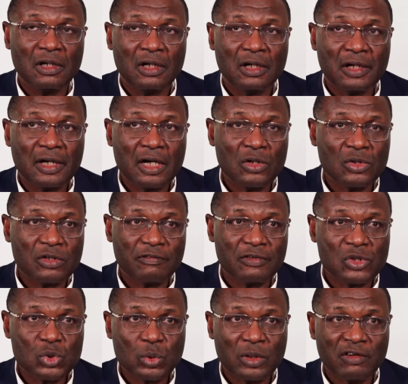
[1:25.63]
And out of
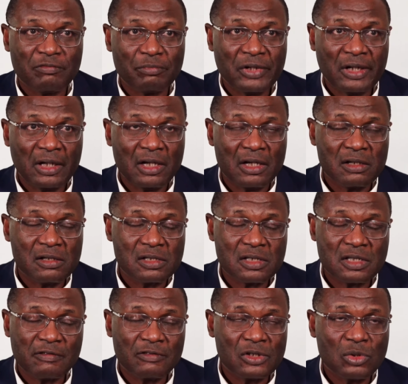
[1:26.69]
the 12 million,
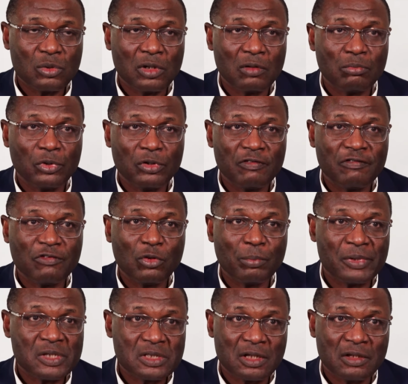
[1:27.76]

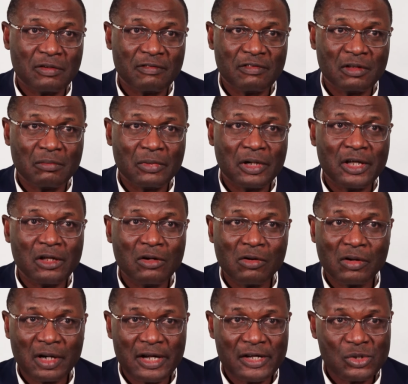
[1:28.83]
71.4% of them are
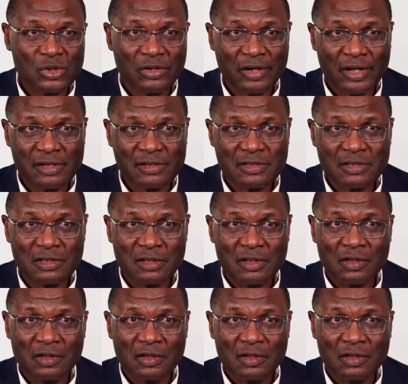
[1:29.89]
young Nigerians